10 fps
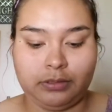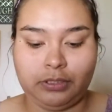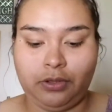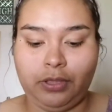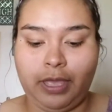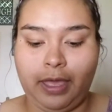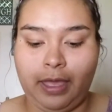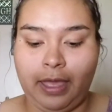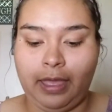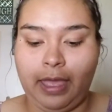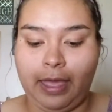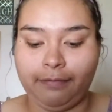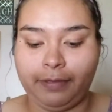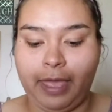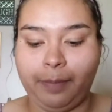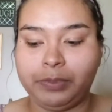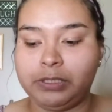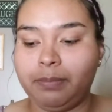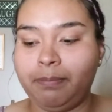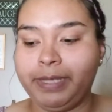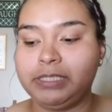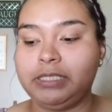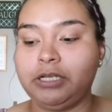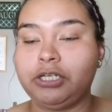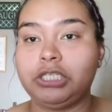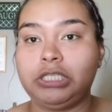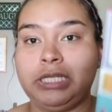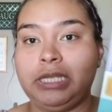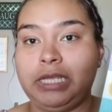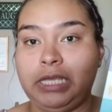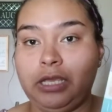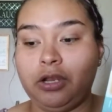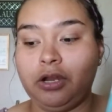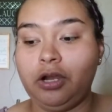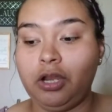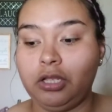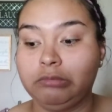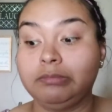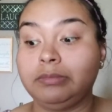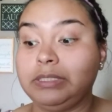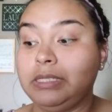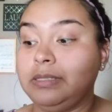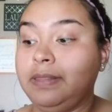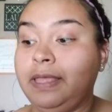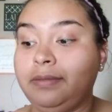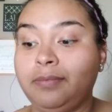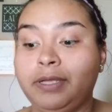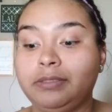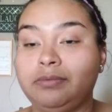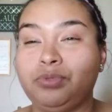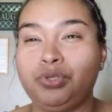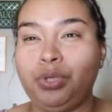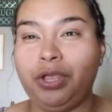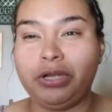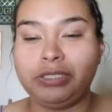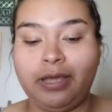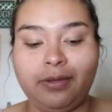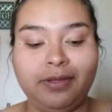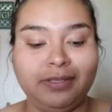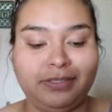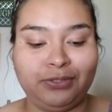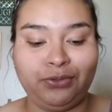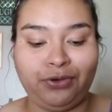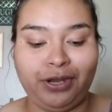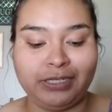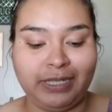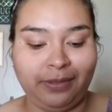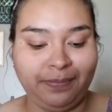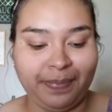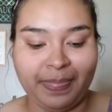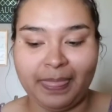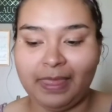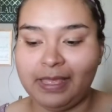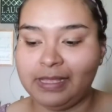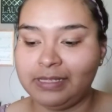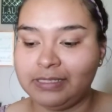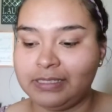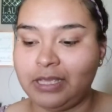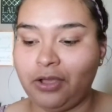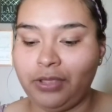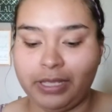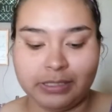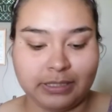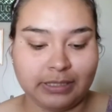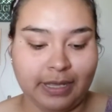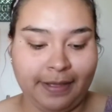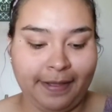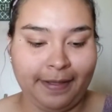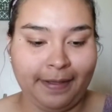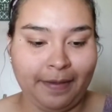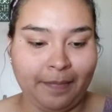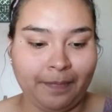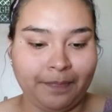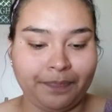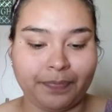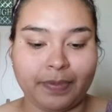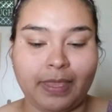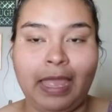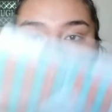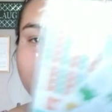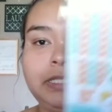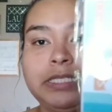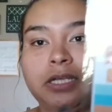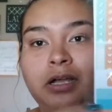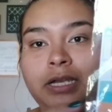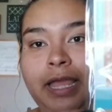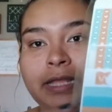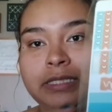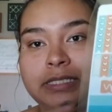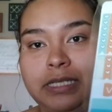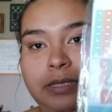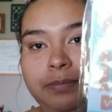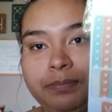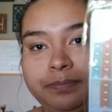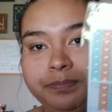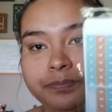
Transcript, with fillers: So yeah, I have kept my stickers in here like what, two years now? two, three years now. So yes, um, I bought these on Etsy.